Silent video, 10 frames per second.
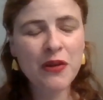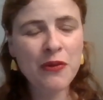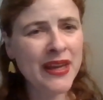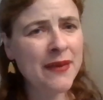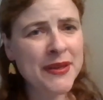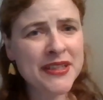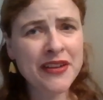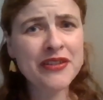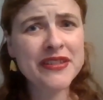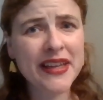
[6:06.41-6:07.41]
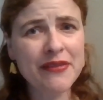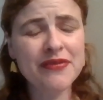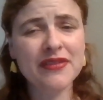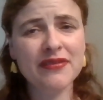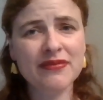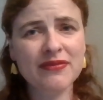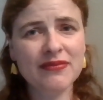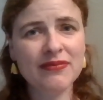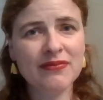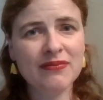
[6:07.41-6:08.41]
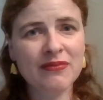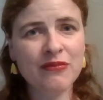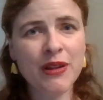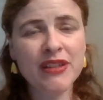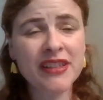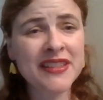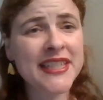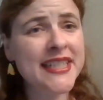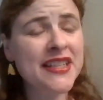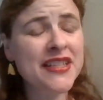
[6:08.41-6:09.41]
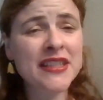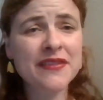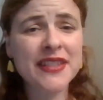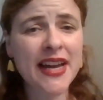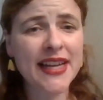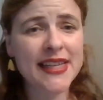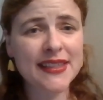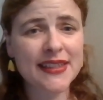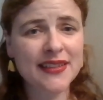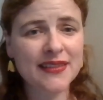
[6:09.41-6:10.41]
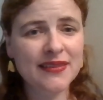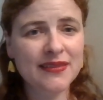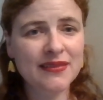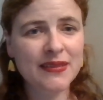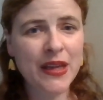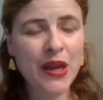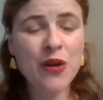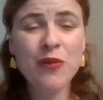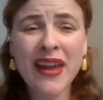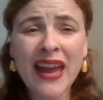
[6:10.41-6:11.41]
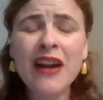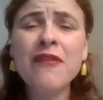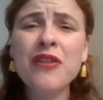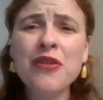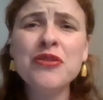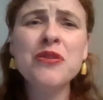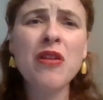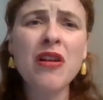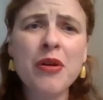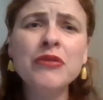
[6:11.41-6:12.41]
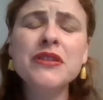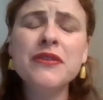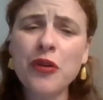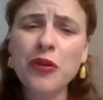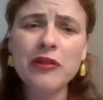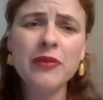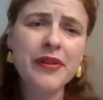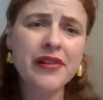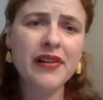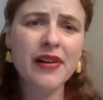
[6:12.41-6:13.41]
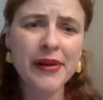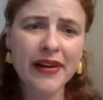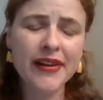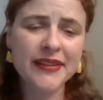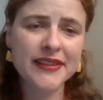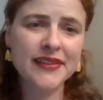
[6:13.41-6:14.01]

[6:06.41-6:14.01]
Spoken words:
We keep each other safe. We trust the teachings of science. We care for those who are most vulnerable among us.